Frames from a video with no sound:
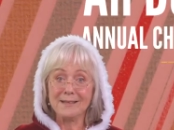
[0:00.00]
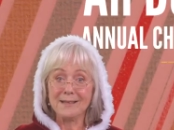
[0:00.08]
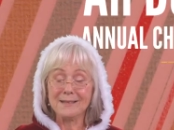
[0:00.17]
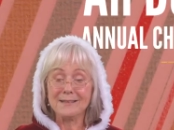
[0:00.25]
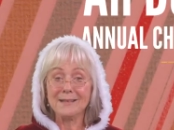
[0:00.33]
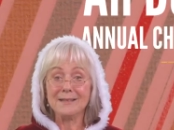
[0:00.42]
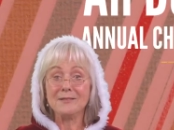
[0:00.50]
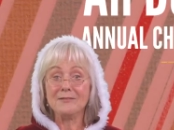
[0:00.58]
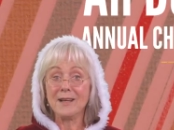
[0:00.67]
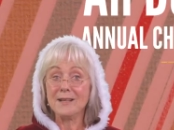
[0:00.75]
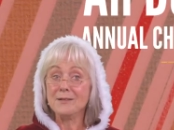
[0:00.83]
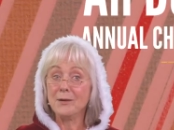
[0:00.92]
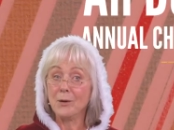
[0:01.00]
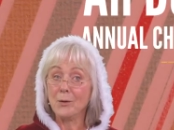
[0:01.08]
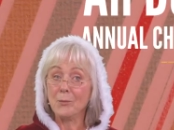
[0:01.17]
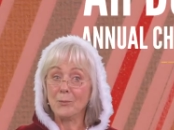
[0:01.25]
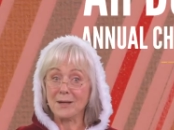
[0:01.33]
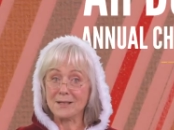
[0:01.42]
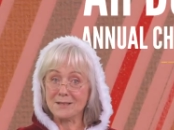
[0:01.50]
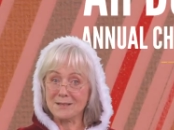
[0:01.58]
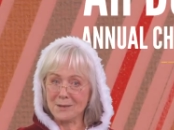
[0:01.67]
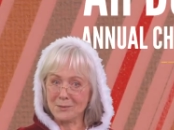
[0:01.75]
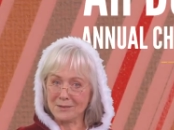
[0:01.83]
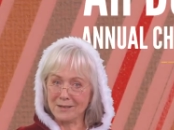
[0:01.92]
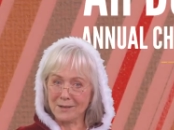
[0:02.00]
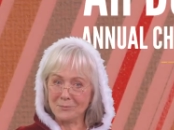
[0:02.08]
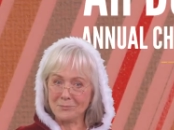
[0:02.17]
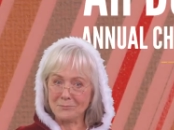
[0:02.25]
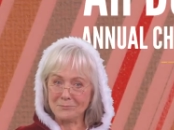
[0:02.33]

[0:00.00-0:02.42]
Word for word: as this event always sells out.